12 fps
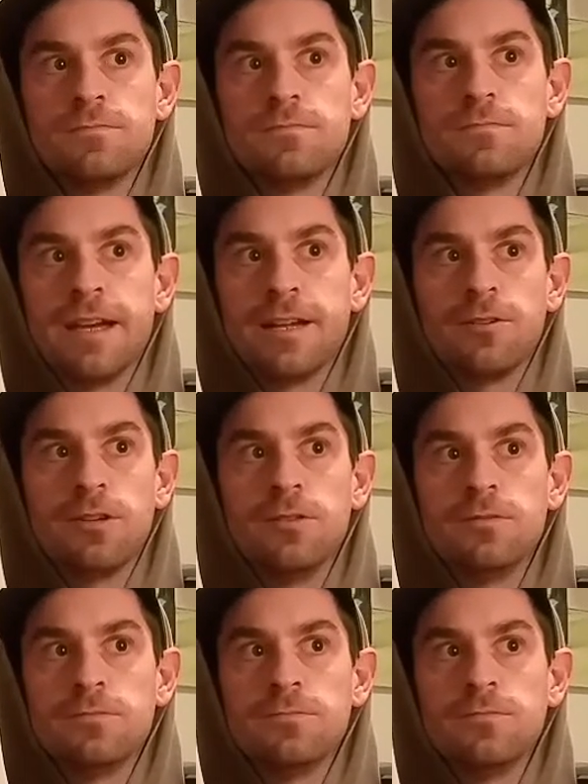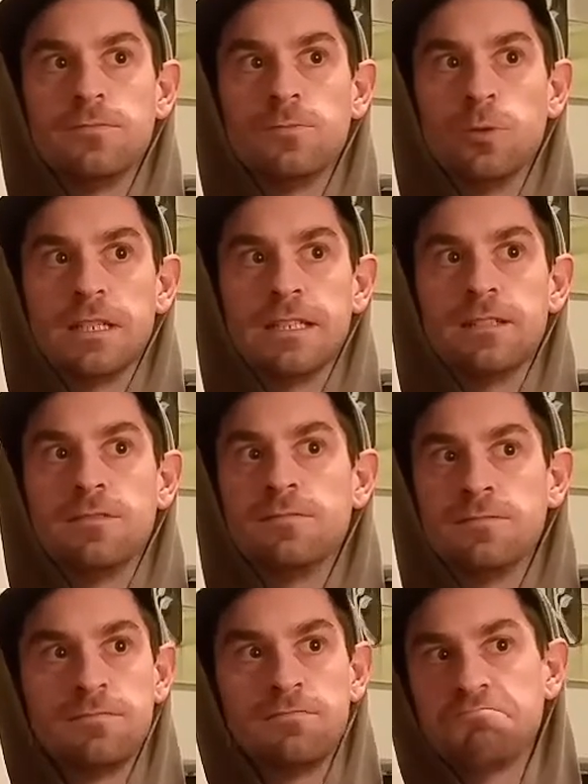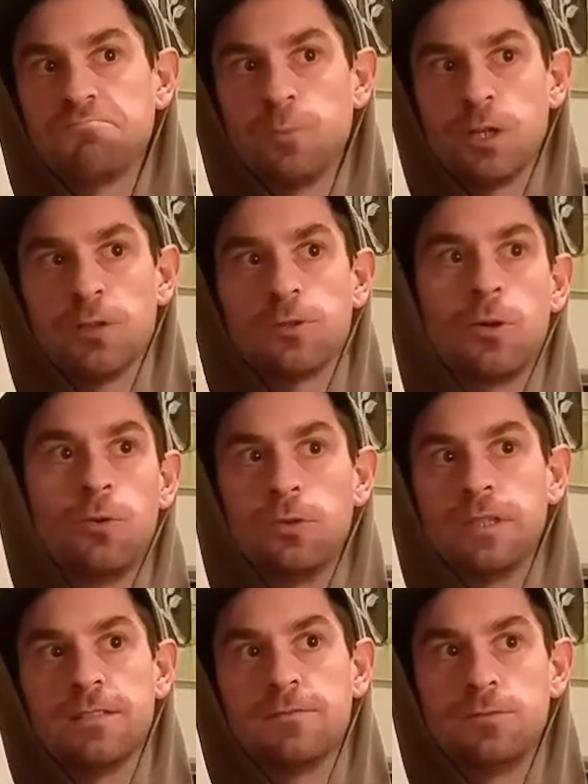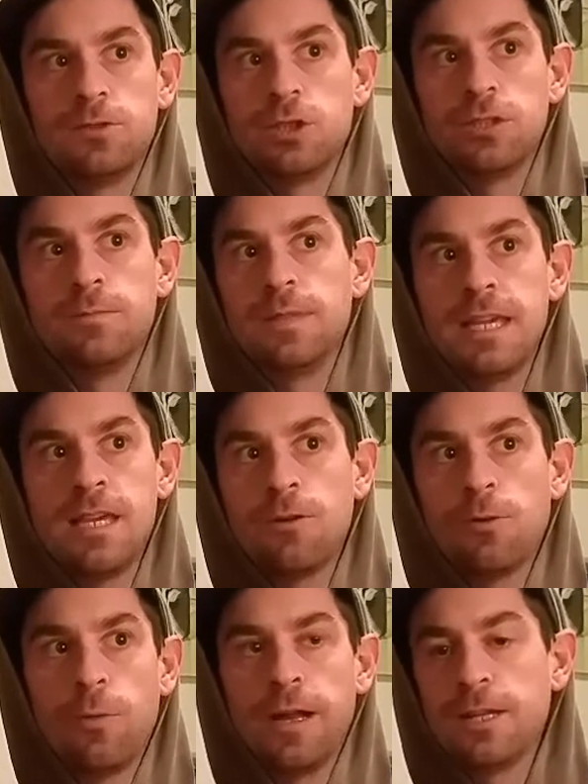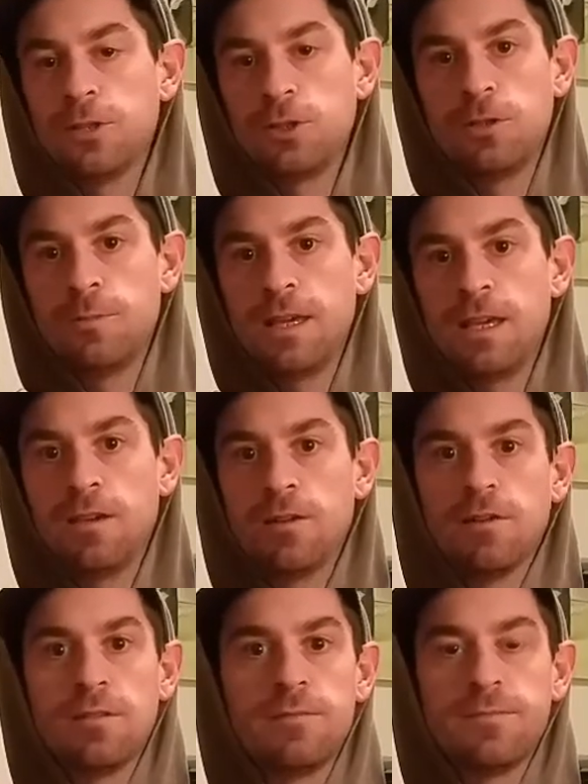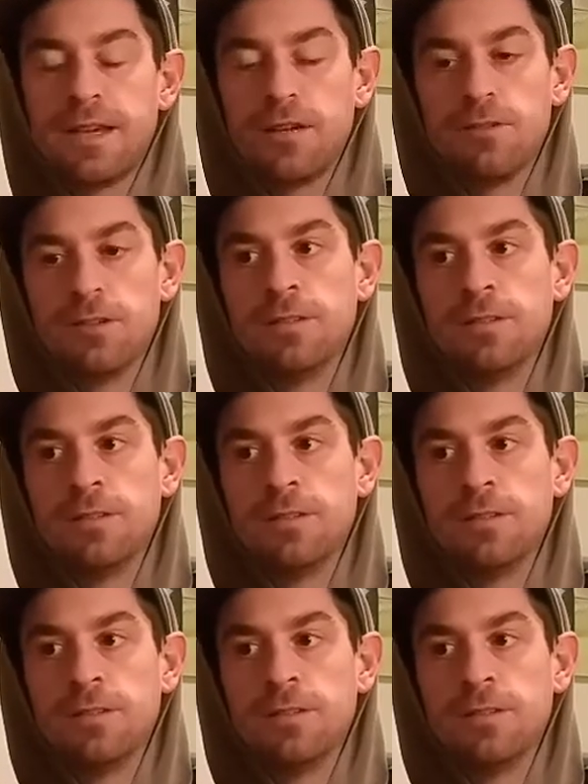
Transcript: I don't know, what you're told it should be, or when it should be, or I don't know.